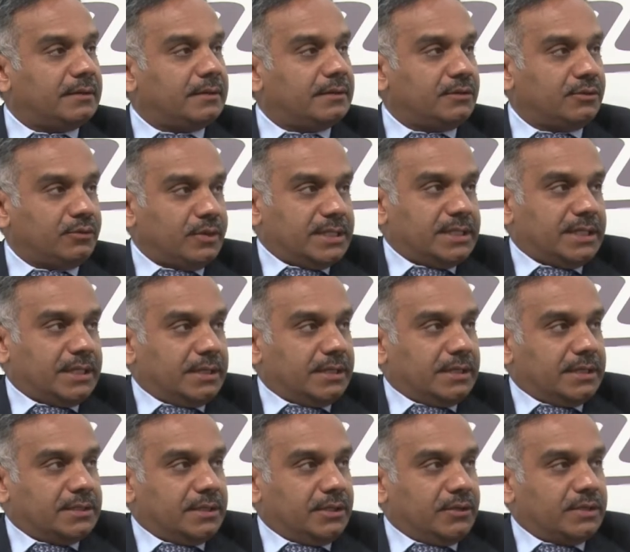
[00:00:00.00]
do as
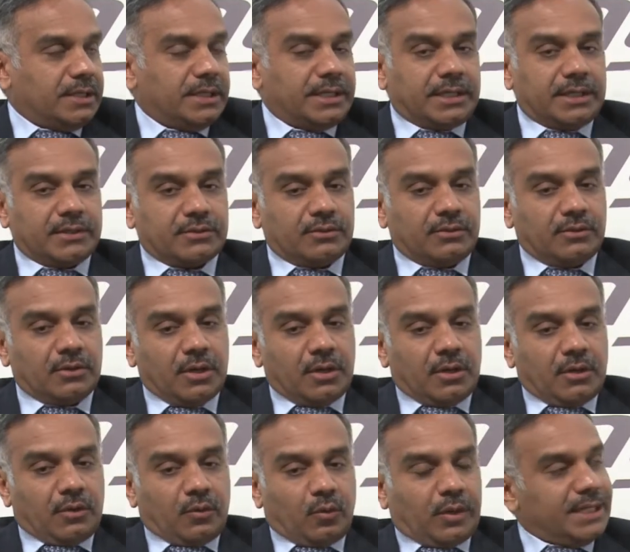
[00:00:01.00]
a utility. So
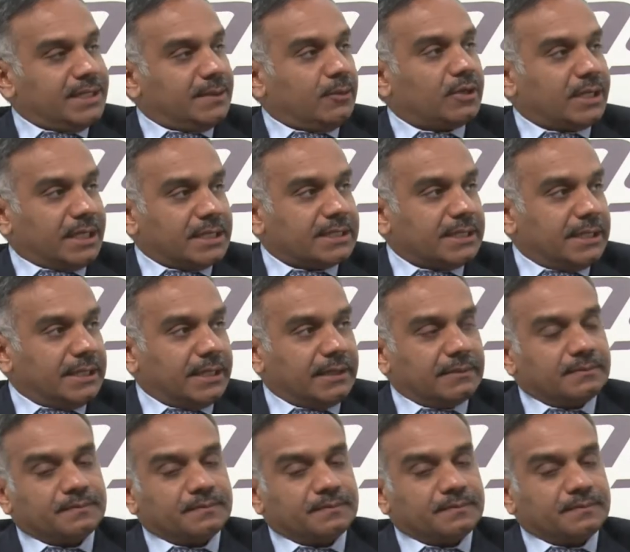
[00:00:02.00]
one is about consulting.